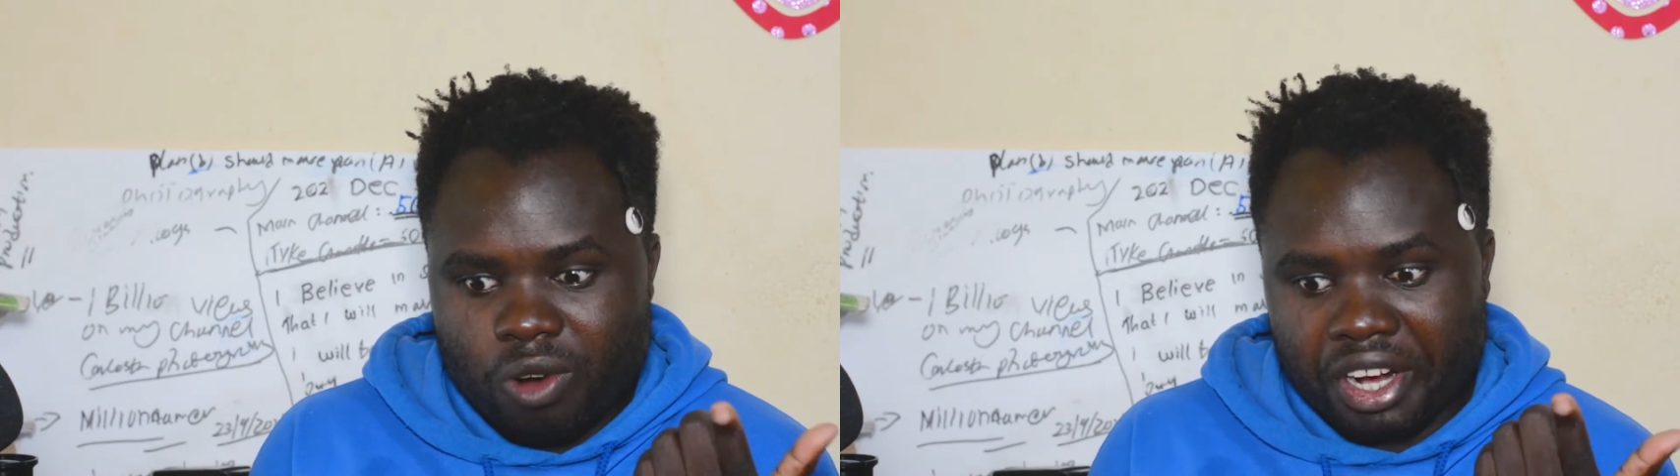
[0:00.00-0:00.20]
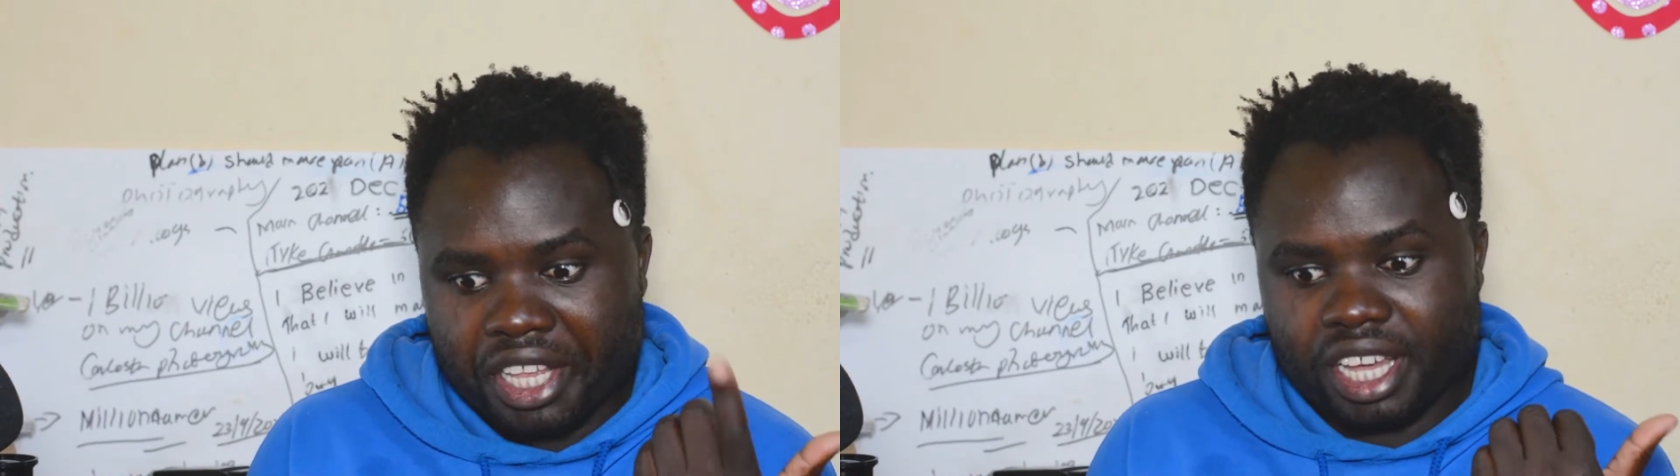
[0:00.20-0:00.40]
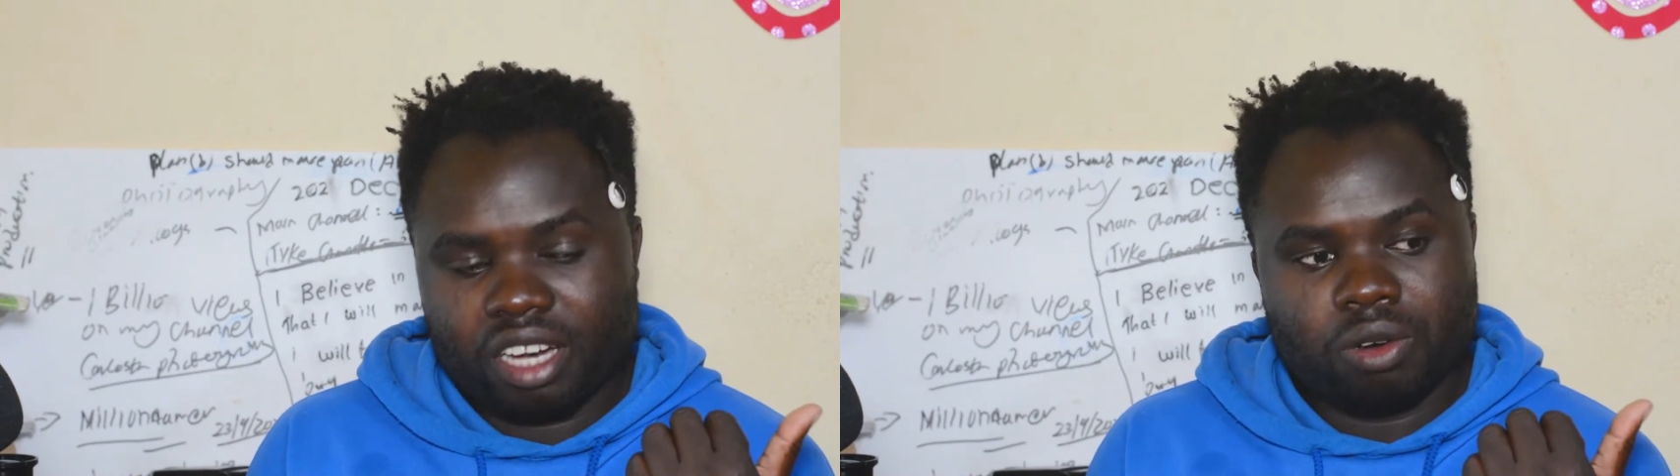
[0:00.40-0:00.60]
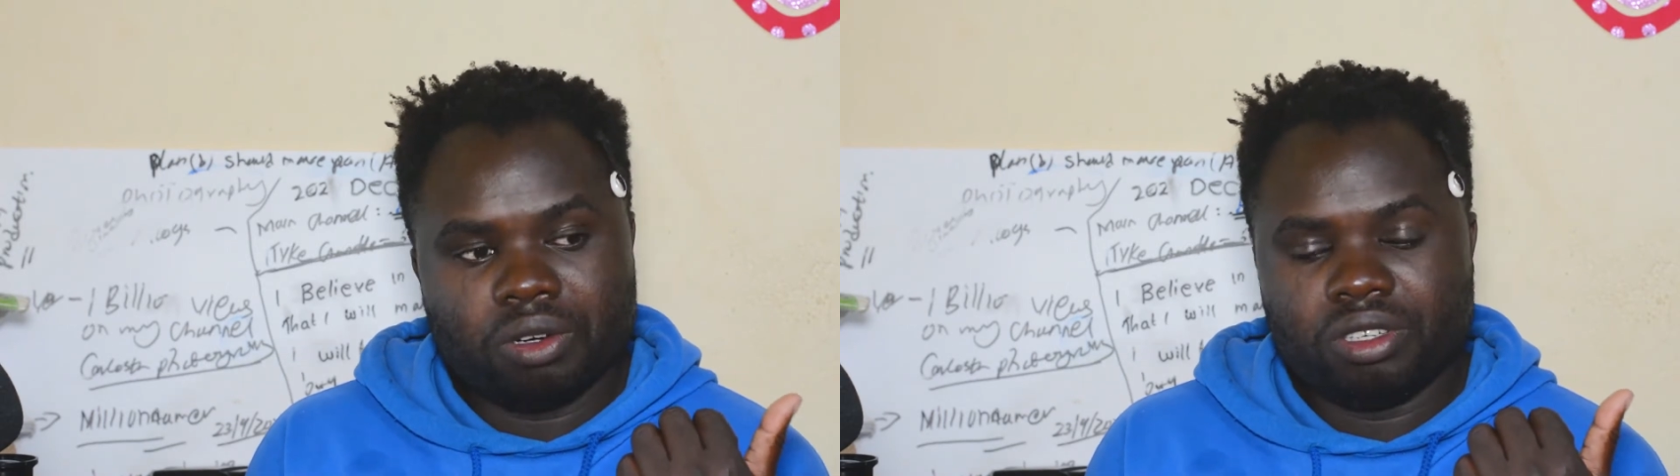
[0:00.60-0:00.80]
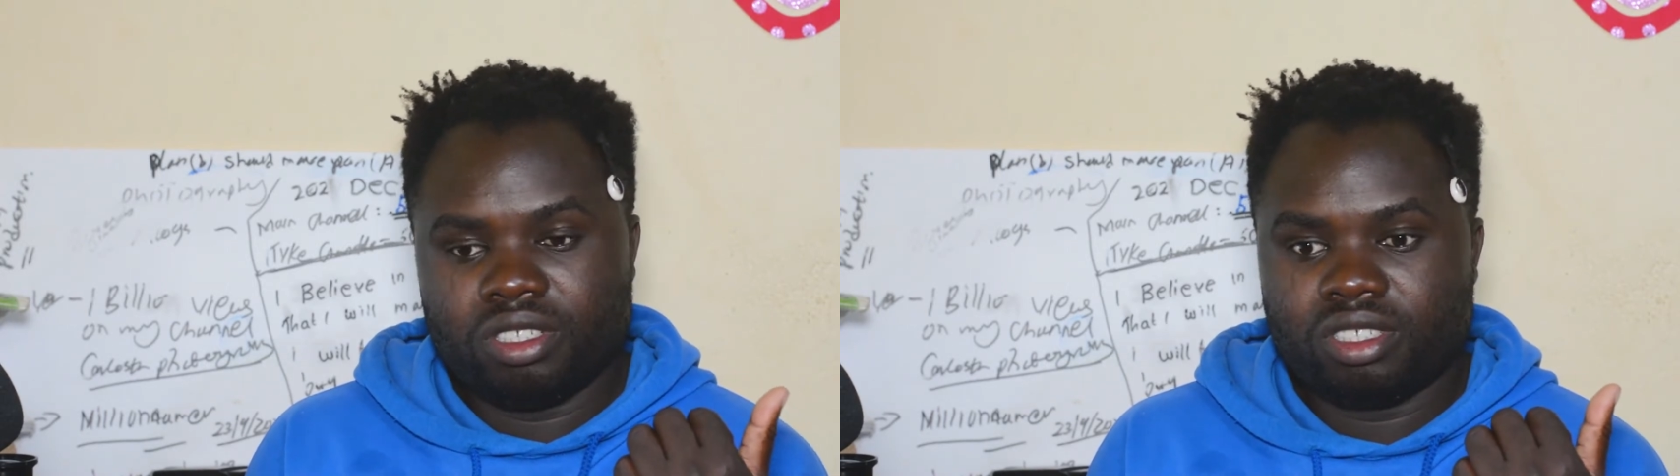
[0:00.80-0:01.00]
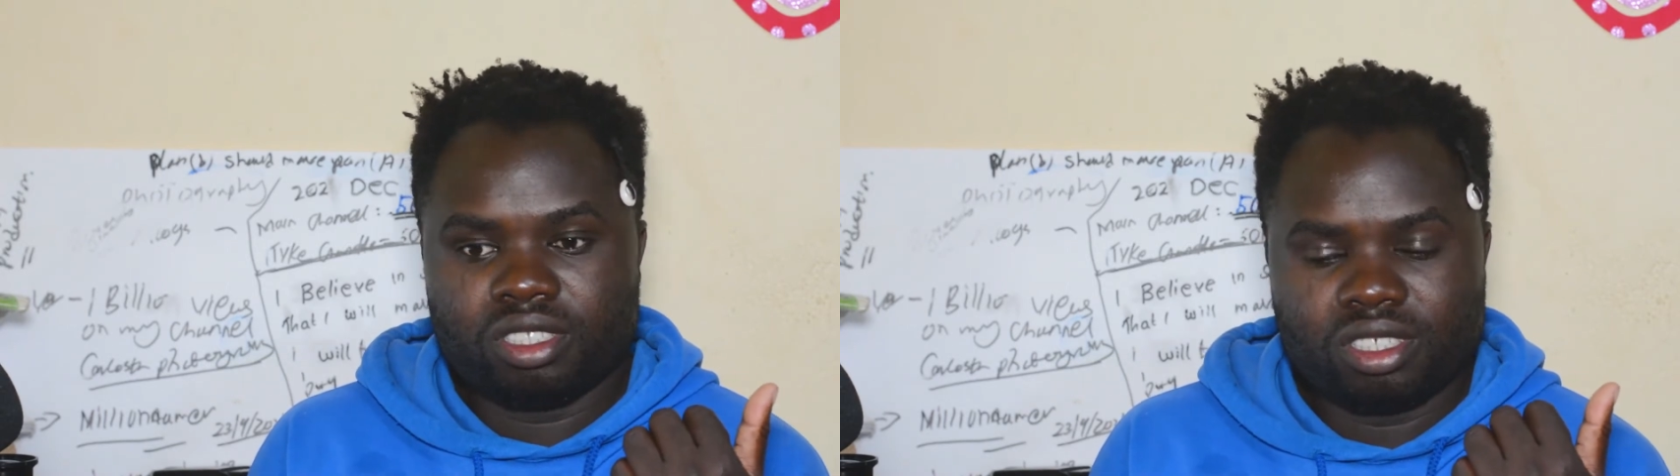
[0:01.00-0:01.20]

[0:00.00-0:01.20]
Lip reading: 1 year ago,